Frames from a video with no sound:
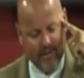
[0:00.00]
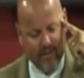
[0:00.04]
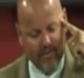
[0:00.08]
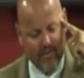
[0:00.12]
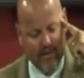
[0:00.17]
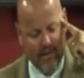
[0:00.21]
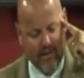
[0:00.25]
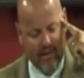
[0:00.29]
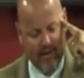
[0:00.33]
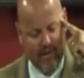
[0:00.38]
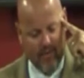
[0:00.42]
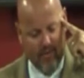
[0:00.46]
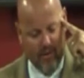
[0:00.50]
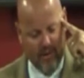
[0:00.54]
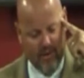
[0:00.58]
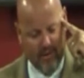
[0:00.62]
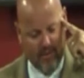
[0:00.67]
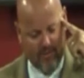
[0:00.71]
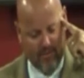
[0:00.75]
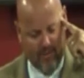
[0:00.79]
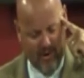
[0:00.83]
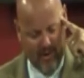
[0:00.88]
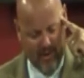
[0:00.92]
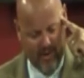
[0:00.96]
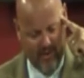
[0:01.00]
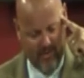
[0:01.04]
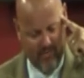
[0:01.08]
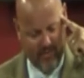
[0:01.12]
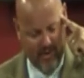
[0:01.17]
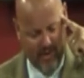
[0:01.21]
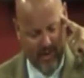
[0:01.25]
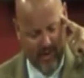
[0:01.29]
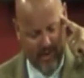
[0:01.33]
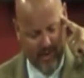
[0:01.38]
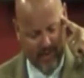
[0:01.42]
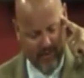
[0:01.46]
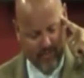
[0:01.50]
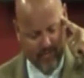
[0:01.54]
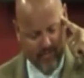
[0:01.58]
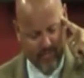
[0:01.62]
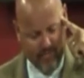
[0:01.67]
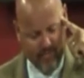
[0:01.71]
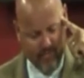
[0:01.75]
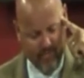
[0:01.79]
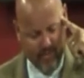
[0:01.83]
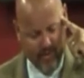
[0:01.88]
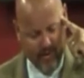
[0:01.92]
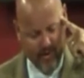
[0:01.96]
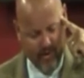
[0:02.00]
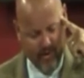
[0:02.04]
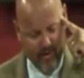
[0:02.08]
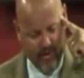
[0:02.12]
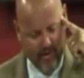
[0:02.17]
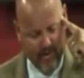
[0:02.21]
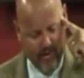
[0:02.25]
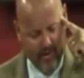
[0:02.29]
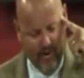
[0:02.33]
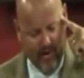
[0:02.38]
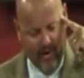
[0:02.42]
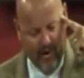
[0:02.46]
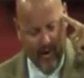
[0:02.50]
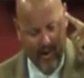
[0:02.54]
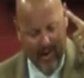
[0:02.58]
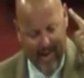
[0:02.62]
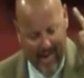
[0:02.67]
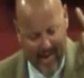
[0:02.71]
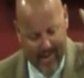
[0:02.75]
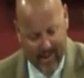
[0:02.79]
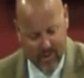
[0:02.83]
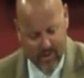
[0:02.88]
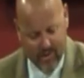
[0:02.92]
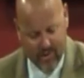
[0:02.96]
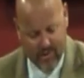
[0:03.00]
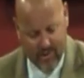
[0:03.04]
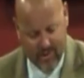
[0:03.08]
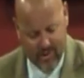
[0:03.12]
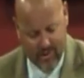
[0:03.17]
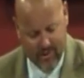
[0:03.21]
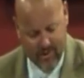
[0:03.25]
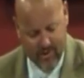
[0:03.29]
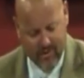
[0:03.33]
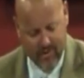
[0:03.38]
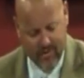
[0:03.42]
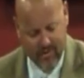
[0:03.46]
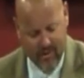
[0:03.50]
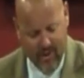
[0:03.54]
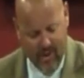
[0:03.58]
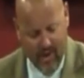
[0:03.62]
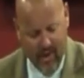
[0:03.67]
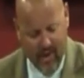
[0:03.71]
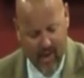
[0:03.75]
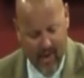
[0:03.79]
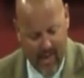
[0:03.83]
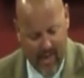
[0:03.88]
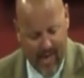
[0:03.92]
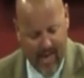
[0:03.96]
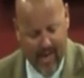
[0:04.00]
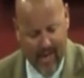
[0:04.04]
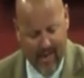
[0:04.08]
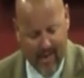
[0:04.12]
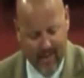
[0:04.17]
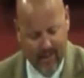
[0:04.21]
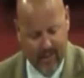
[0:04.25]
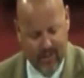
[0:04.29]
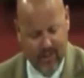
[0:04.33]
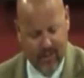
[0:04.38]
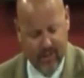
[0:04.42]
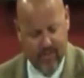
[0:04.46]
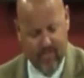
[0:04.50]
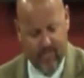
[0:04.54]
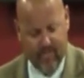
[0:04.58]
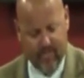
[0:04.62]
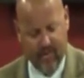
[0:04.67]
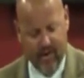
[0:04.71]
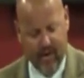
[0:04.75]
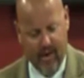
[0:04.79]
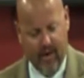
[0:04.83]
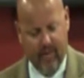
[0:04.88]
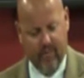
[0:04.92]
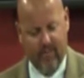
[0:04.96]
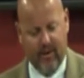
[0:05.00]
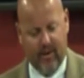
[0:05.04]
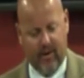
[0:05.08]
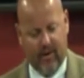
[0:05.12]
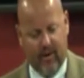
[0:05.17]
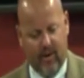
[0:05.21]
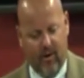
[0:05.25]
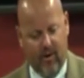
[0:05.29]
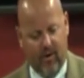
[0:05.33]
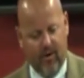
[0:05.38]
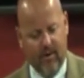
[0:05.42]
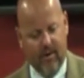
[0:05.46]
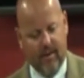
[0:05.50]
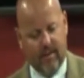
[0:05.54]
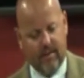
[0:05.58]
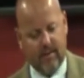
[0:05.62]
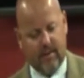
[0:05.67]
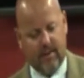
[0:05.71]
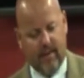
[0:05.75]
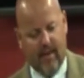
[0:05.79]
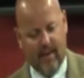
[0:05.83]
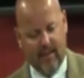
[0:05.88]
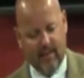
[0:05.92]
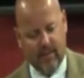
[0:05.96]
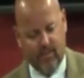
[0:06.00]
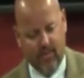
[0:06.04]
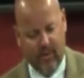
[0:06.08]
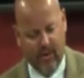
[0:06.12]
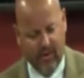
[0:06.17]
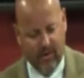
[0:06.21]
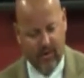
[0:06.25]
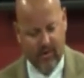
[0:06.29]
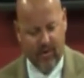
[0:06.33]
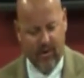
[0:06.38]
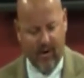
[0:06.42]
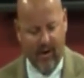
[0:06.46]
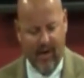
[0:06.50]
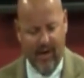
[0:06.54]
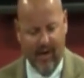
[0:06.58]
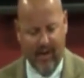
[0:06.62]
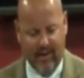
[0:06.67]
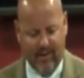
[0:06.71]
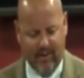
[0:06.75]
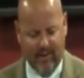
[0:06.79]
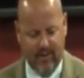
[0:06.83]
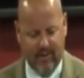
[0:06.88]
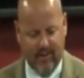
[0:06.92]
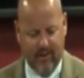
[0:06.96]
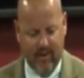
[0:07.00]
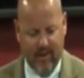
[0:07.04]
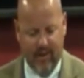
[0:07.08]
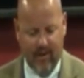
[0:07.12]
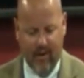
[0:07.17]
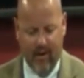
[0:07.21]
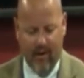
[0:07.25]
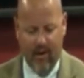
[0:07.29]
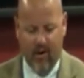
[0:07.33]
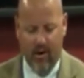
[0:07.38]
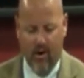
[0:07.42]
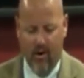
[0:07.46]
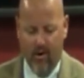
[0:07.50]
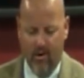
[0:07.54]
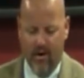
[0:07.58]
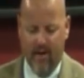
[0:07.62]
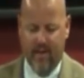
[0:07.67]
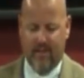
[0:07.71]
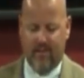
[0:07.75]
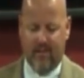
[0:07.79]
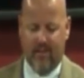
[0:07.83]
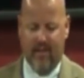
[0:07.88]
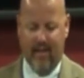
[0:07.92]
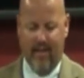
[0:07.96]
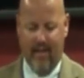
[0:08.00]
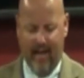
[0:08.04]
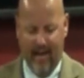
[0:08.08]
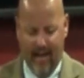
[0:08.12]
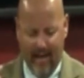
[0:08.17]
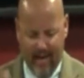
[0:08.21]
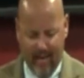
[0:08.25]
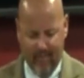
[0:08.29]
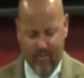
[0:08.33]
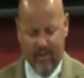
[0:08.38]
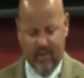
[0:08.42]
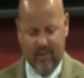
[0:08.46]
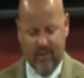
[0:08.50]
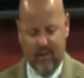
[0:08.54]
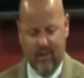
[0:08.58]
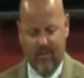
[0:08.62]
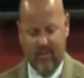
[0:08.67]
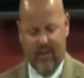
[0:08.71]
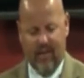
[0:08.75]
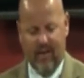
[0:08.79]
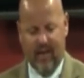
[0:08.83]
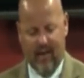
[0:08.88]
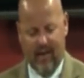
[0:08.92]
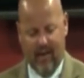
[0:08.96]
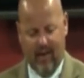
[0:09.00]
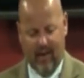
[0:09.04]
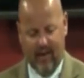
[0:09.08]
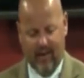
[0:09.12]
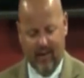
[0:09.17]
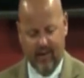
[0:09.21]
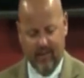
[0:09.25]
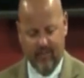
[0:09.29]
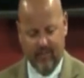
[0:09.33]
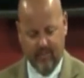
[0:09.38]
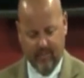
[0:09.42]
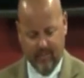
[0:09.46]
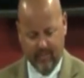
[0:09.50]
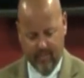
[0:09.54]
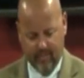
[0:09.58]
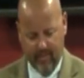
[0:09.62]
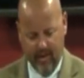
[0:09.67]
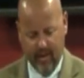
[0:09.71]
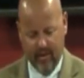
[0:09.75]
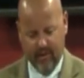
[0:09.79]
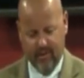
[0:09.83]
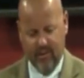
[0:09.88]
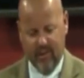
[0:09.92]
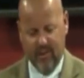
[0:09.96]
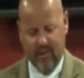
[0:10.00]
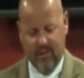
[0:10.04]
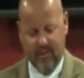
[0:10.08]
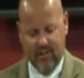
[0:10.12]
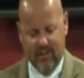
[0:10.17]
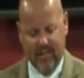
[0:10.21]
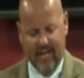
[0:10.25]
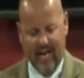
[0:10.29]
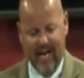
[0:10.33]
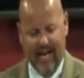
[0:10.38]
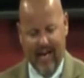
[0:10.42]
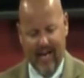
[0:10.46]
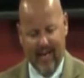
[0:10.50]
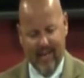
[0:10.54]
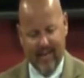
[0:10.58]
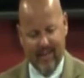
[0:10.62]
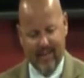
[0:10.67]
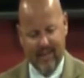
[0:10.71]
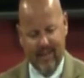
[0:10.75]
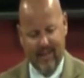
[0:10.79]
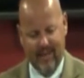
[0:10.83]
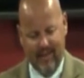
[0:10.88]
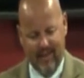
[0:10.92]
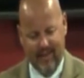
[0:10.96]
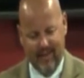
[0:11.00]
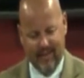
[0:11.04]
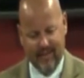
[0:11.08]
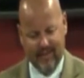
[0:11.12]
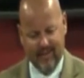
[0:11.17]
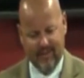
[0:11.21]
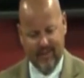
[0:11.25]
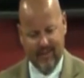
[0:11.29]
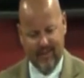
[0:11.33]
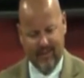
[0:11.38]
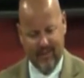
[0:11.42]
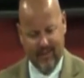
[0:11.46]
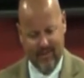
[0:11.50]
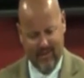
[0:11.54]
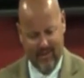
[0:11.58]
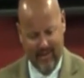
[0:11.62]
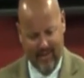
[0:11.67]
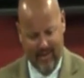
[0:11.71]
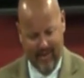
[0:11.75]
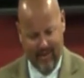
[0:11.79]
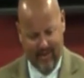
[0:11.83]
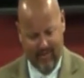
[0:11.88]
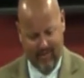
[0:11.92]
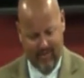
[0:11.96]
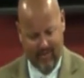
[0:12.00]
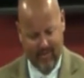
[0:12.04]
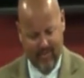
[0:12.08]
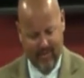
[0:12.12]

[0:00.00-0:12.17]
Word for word: of them which believe not, lest the light of the glorious gospel of Christ, who is the image of God, should shine unto them.